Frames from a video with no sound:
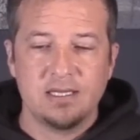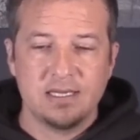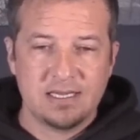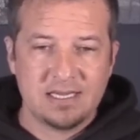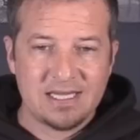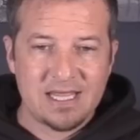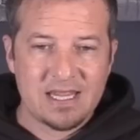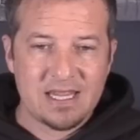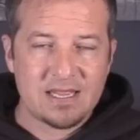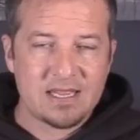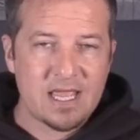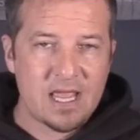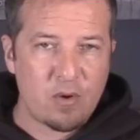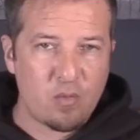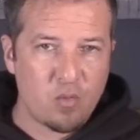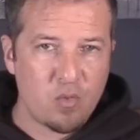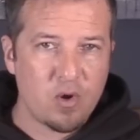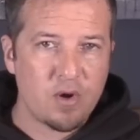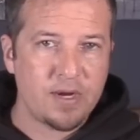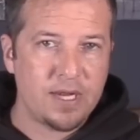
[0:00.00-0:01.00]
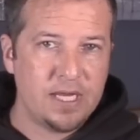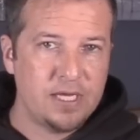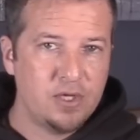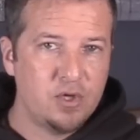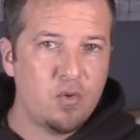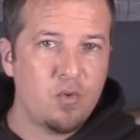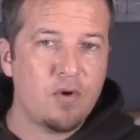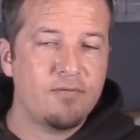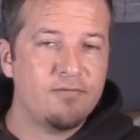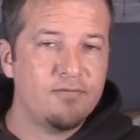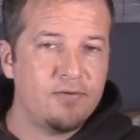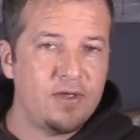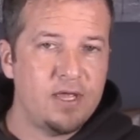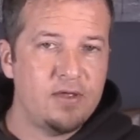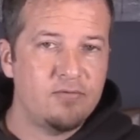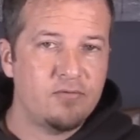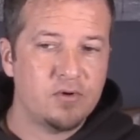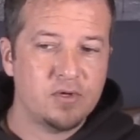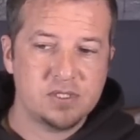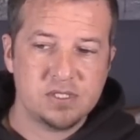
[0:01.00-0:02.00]
Let that work in your
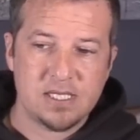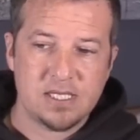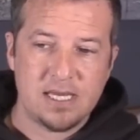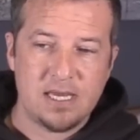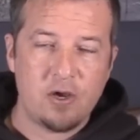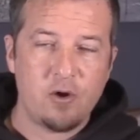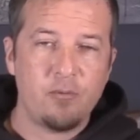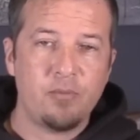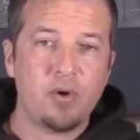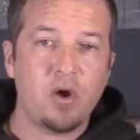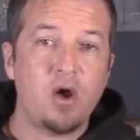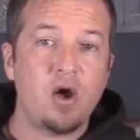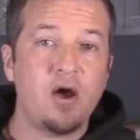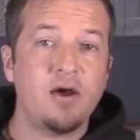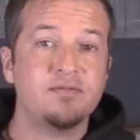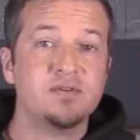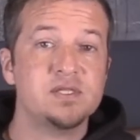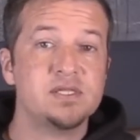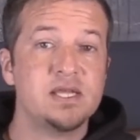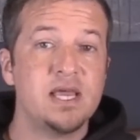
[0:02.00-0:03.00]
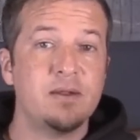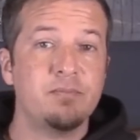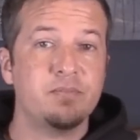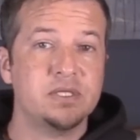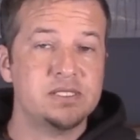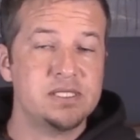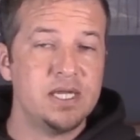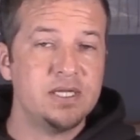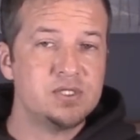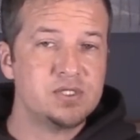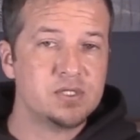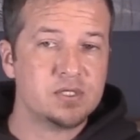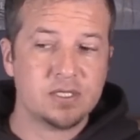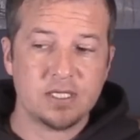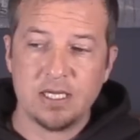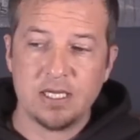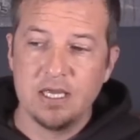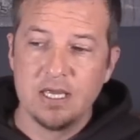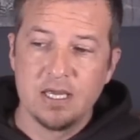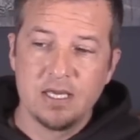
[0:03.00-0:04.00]
favor to help offset
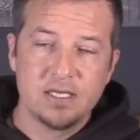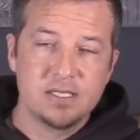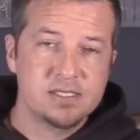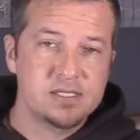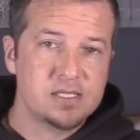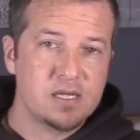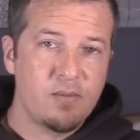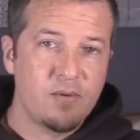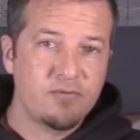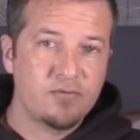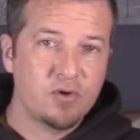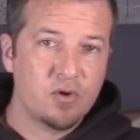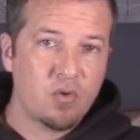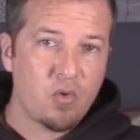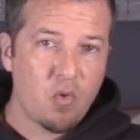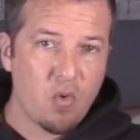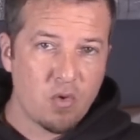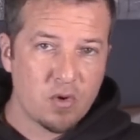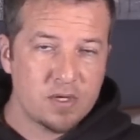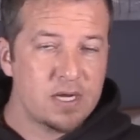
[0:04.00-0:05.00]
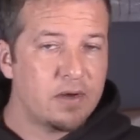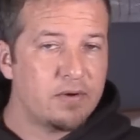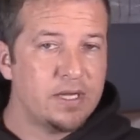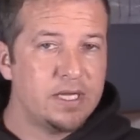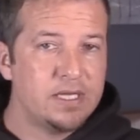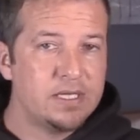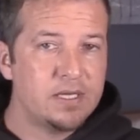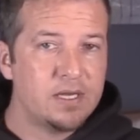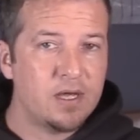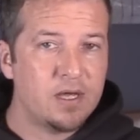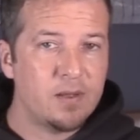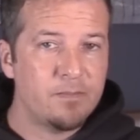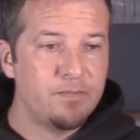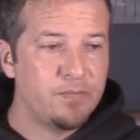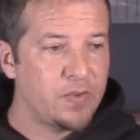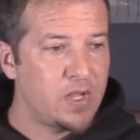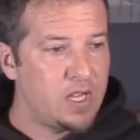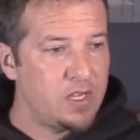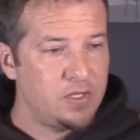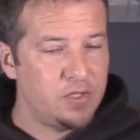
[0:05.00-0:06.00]
potentially some of your ordinary income.